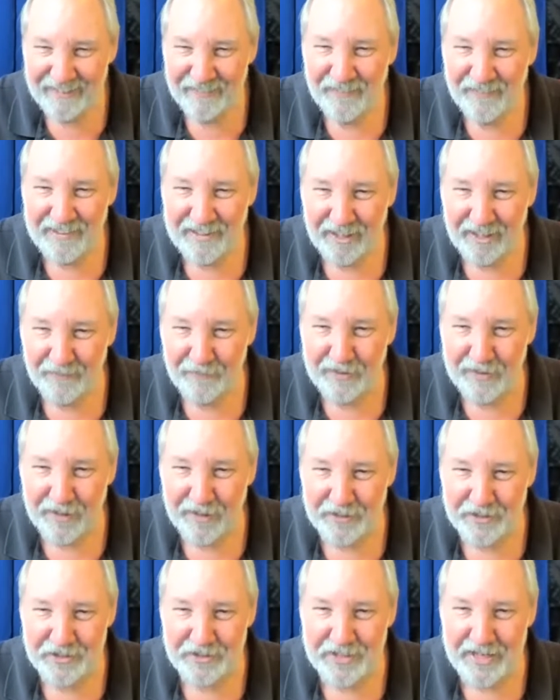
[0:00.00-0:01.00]
well, aren't we
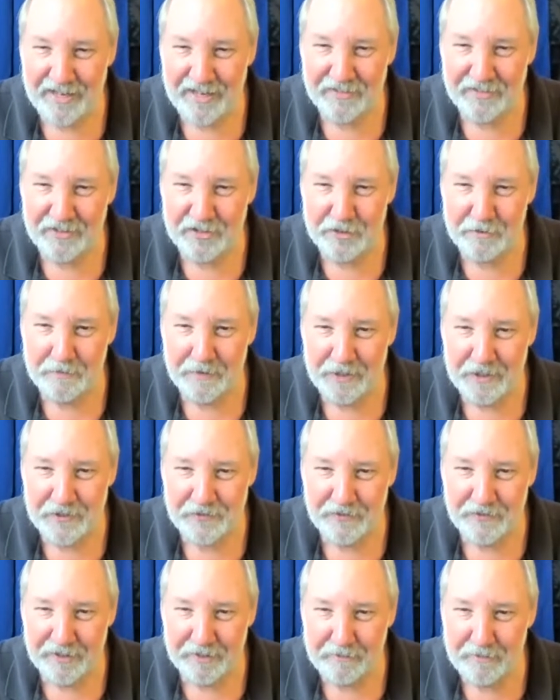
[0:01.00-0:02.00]
all just having too much
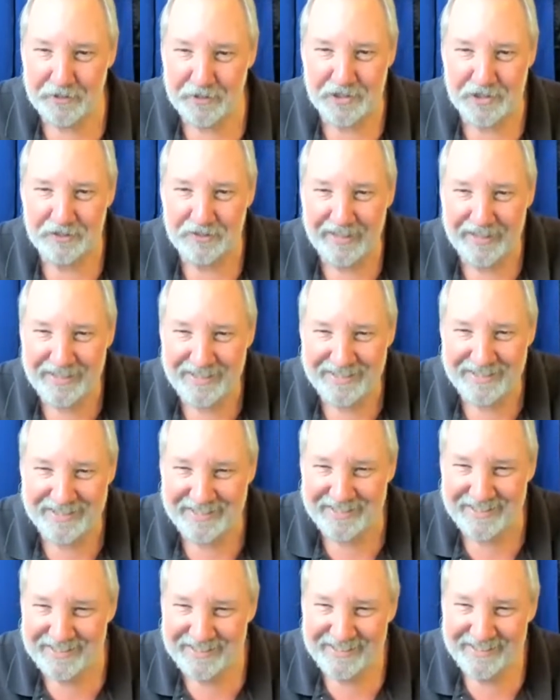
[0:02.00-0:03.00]
fun, Mr. S?